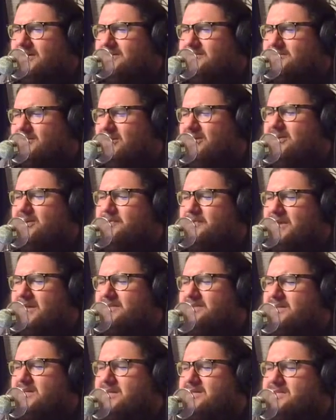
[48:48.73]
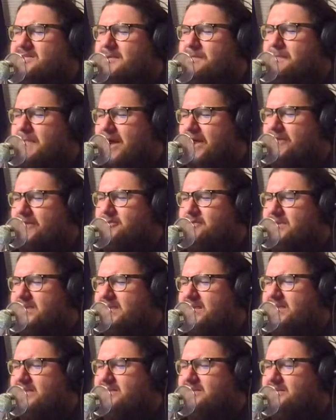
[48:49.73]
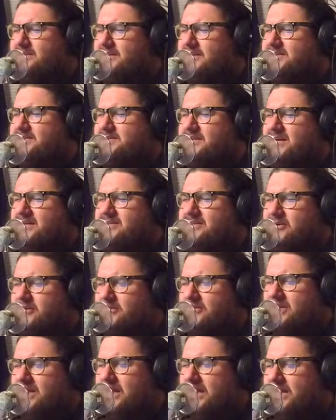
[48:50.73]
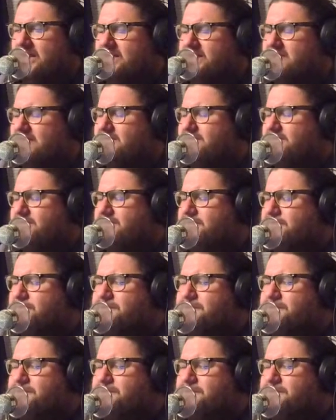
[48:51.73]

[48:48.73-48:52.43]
talking about things that bother me and things that I don't like and